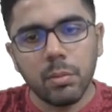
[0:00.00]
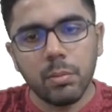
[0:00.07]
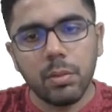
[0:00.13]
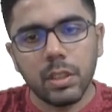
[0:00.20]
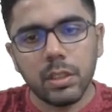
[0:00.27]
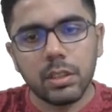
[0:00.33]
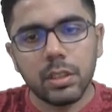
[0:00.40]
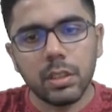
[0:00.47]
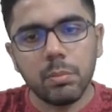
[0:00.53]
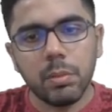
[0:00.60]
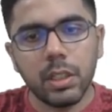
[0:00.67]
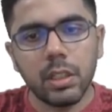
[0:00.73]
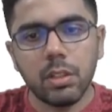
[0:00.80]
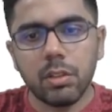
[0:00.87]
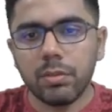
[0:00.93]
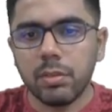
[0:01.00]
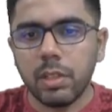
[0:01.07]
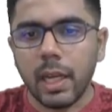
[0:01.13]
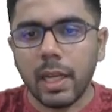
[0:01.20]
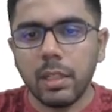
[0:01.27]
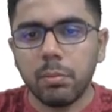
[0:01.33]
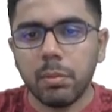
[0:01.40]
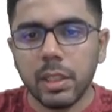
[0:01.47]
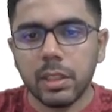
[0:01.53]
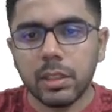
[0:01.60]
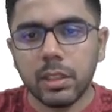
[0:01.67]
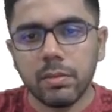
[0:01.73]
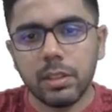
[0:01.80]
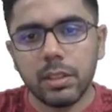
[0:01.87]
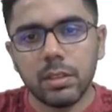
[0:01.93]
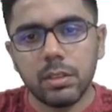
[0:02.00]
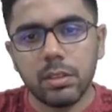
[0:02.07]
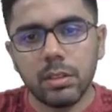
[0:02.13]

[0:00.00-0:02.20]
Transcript: plus remainder of 9 by 7.